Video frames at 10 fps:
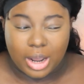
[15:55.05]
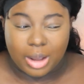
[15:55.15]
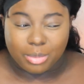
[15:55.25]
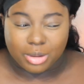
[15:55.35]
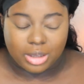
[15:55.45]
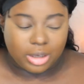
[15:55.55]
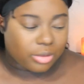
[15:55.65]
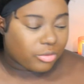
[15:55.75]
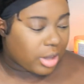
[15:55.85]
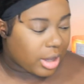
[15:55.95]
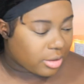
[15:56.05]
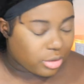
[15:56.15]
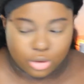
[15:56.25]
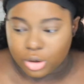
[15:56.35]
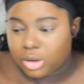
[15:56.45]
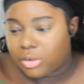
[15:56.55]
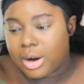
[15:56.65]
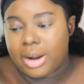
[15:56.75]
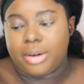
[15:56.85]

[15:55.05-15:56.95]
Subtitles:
I believe, yes, 3rd grade.